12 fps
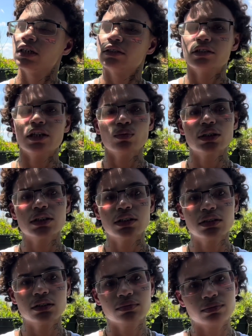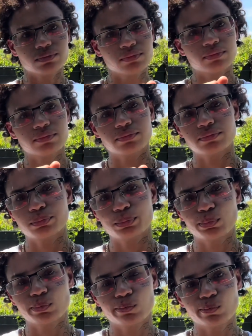they're not really
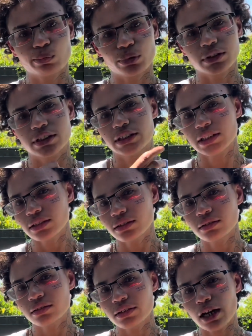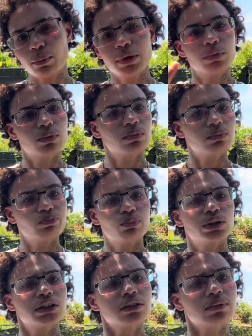presented how people
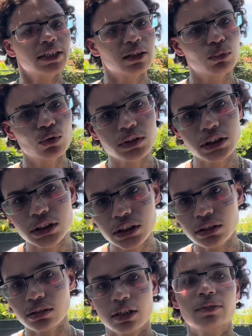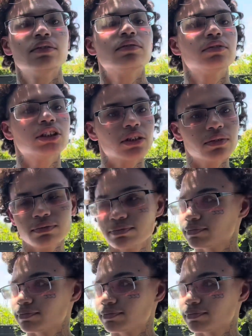present them, like, in movies and shit and stuff.